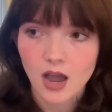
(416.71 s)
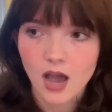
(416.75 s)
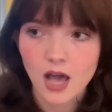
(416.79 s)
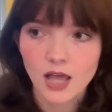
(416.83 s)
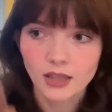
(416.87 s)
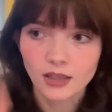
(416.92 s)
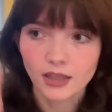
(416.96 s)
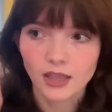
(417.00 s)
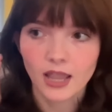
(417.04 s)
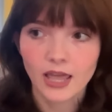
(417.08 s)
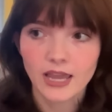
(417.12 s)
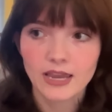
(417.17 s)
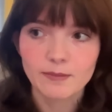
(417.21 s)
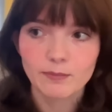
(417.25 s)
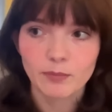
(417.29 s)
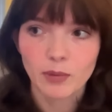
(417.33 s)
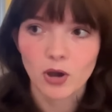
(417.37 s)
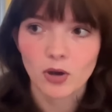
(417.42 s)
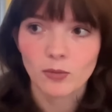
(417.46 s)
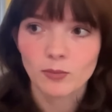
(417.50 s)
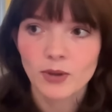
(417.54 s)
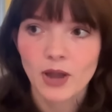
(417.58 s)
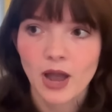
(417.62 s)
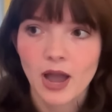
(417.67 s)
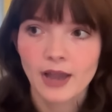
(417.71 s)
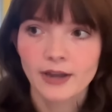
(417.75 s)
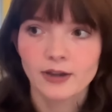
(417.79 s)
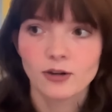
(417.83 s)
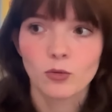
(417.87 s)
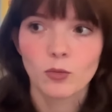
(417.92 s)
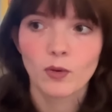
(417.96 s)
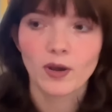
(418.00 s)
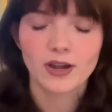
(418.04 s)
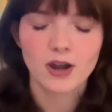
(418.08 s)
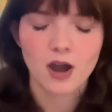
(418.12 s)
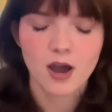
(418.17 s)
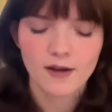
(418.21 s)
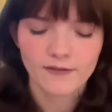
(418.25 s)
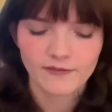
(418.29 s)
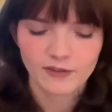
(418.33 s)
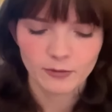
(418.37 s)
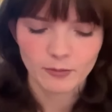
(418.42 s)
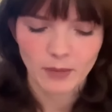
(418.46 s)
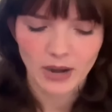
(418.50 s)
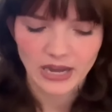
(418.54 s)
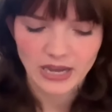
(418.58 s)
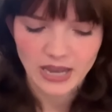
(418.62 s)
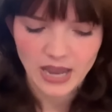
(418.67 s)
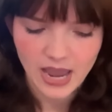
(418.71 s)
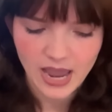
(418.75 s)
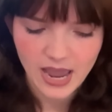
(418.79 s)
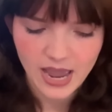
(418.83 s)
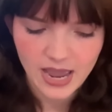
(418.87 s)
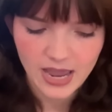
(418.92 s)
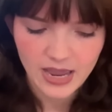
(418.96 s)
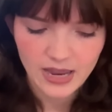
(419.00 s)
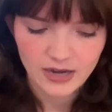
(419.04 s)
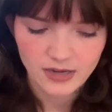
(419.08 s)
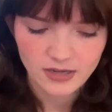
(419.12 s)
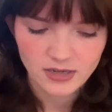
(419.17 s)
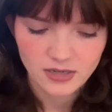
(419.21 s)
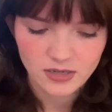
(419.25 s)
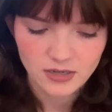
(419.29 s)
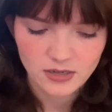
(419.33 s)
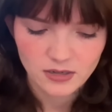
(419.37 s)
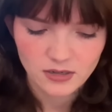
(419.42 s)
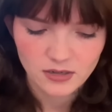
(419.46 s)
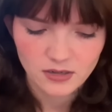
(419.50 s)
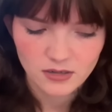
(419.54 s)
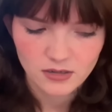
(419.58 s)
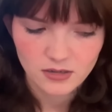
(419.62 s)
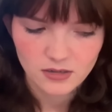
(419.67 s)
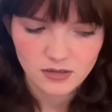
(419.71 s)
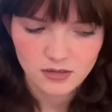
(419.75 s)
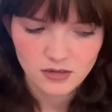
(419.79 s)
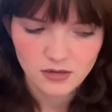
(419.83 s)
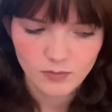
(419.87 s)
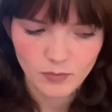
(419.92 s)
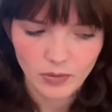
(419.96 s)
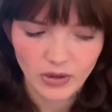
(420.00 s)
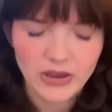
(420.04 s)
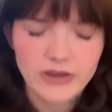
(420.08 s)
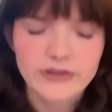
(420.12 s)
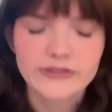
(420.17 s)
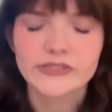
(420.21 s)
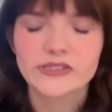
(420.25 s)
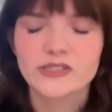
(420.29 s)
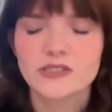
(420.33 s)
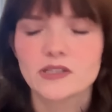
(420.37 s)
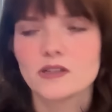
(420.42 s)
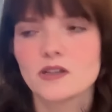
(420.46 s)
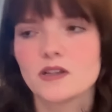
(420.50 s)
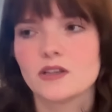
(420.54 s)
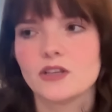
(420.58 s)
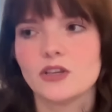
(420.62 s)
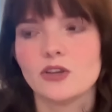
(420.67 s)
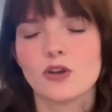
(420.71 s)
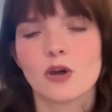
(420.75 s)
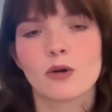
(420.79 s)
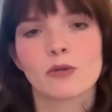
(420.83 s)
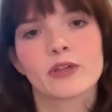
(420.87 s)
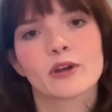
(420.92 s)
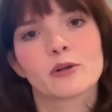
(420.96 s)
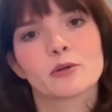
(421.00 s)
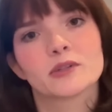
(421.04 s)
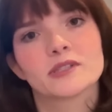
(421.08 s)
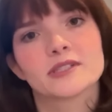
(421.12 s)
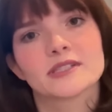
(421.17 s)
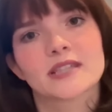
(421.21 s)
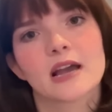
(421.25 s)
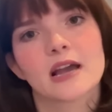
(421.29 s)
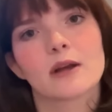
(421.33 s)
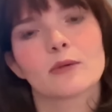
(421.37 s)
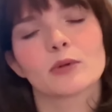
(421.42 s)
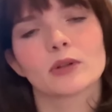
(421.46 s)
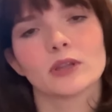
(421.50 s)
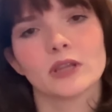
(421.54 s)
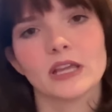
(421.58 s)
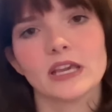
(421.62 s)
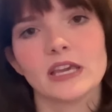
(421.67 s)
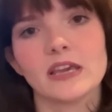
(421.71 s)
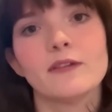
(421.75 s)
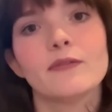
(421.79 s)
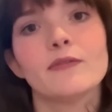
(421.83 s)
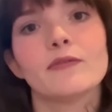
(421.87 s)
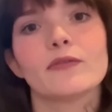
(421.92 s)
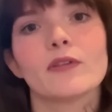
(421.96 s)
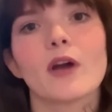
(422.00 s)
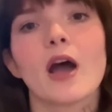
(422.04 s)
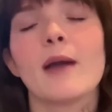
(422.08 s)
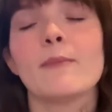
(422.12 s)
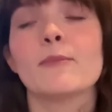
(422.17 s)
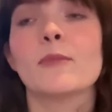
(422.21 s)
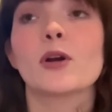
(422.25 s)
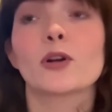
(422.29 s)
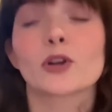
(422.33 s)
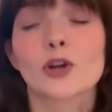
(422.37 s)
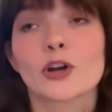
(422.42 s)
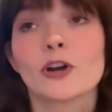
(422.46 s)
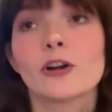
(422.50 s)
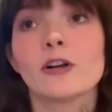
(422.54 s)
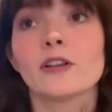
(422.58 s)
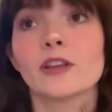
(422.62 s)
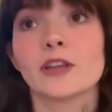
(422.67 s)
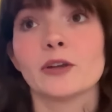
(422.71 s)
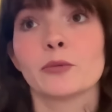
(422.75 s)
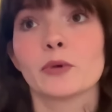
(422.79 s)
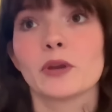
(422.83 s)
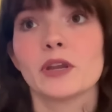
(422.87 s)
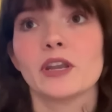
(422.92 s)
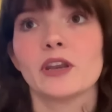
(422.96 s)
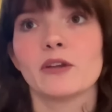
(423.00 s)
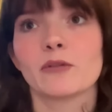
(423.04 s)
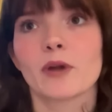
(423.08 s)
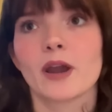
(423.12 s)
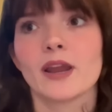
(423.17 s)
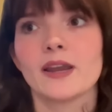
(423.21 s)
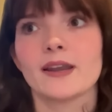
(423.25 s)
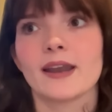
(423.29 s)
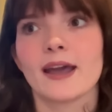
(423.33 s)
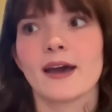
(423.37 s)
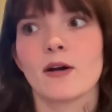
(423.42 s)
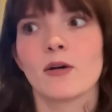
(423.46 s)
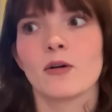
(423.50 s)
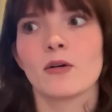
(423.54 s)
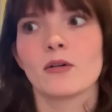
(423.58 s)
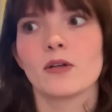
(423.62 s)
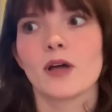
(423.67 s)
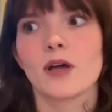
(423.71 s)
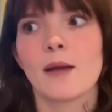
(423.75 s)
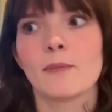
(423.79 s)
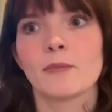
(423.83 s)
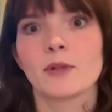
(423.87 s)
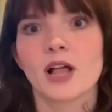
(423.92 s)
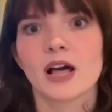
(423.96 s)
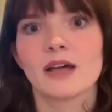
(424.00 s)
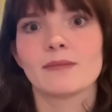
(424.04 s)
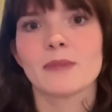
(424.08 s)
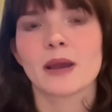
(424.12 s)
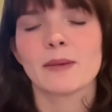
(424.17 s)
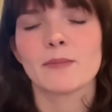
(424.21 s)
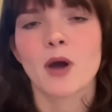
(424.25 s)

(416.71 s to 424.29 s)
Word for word: a light bulb kind of went off in my head because, you know, there was that relief. I'm currently reading right now I'm Glad My